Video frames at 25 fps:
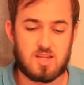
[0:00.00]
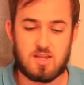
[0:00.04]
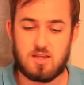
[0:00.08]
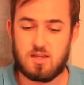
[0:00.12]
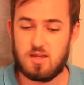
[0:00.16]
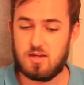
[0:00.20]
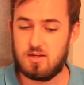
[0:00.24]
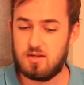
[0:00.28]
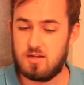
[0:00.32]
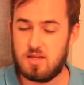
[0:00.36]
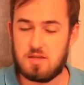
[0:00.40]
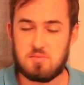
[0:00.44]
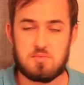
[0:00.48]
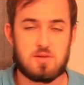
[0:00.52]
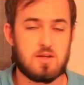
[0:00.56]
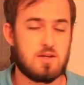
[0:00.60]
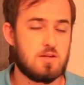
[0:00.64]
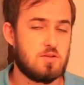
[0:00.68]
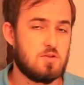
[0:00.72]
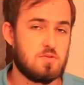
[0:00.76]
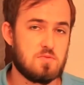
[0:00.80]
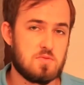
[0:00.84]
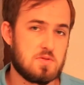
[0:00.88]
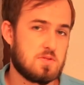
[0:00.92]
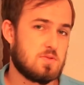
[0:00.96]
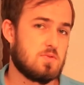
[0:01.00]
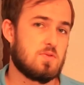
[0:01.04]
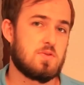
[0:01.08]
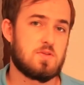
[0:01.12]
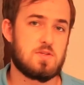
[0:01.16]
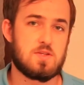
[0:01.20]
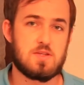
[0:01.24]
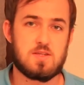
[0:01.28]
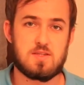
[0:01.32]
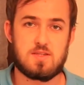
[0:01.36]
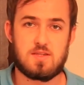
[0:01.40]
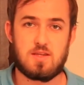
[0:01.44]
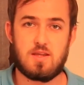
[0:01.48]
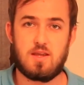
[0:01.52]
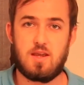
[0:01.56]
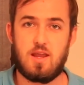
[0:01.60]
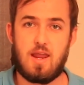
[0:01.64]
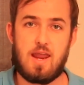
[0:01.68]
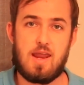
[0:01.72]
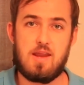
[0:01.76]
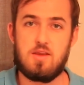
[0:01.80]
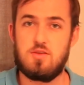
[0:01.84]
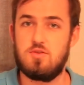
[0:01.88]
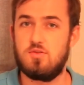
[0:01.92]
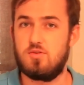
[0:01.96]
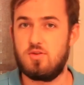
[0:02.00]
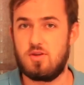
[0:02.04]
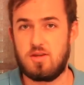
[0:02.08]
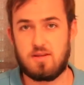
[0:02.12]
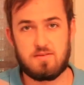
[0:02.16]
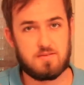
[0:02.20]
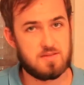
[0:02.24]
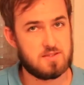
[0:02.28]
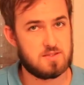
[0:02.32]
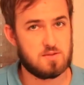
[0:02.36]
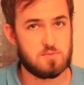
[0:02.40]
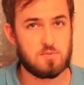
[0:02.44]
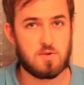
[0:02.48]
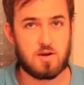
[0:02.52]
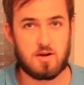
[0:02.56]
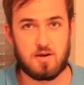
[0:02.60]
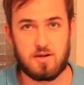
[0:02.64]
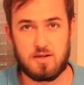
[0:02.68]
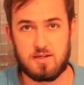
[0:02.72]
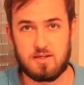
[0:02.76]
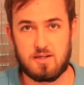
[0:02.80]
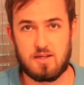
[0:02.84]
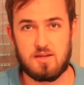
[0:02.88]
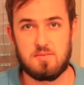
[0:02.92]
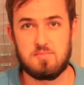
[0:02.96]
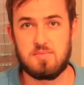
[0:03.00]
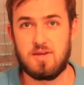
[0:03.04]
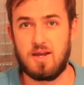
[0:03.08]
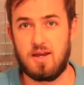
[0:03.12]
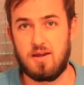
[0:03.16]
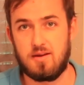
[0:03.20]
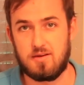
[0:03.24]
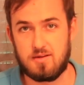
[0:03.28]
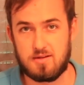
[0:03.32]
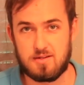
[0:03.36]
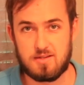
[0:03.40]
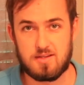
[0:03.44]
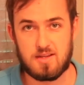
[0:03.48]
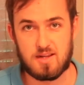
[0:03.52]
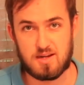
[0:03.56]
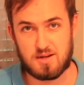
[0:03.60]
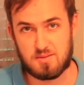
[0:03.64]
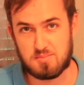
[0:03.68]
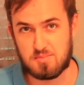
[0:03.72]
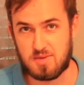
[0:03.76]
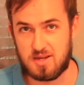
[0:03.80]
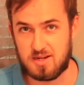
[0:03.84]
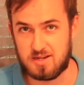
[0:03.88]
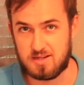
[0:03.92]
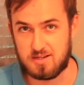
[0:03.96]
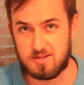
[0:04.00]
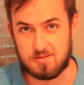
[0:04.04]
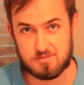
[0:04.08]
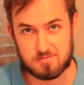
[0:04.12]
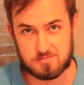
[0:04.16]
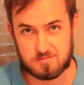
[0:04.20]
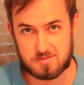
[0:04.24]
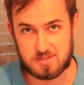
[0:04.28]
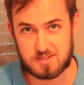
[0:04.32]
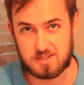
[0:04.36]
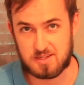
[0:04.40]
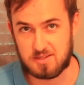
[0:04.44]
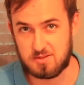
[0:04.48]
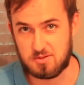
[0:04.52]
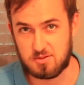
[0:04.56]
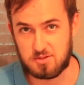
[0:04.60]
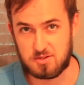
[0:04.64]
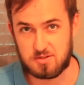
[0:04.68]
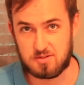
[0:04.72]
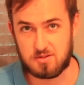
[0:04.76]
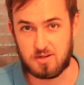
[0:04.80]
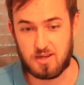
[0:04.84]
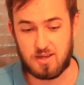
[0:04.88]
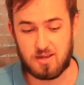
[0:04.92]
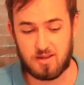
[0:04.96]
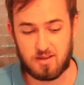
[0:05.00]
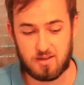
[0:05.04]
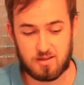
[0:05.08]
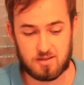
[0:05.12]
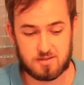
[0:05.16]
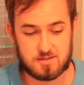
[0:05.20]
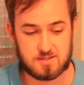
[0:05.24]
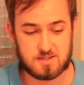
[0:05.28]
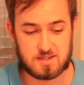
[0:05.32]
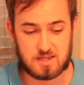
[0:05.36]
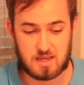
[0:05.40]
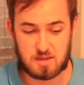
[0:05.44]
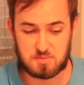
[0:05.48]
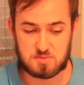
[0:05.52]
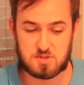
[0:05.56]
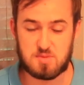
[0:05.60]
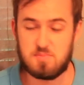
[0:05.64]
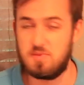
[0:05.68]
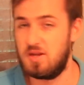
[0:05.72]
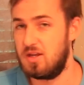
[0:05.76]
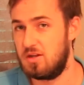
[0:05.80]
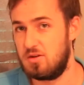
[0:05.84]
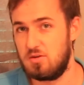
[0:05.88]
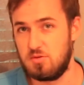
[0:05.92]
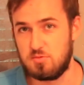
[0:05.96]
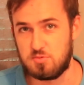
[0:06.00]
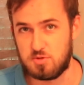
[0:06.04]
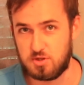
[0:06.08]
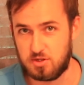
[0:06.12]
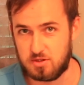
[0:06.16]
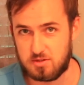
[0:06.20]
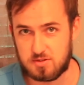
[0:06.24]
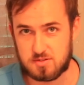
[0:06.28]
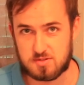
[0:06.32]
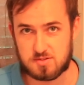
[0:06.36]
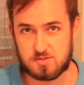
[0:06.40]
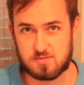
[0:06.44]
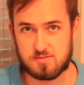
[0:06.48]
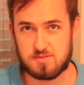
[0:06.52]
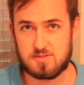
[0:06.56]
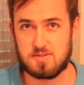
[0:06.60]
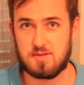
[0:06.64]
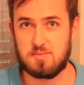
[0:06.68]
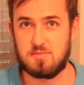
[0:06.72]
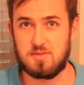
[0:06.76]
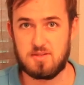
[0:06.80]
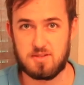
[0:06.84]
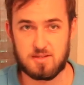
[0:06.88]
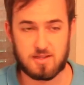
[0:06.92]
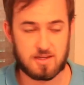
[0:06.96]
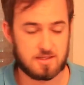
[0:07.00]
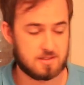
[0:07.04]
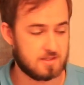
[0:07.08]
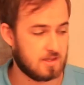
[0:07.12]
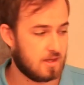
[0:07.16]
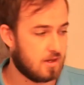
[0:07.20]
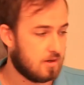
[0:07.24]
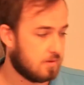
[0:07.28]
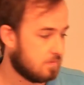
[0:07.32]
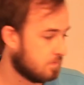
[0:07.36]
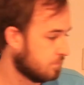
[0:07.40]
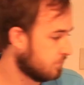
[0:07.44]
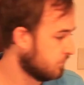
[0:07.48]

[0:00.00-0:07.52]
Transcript: can keep getting you resources, and you're not having to worry about getting money to get your to capture back your workers or something like that.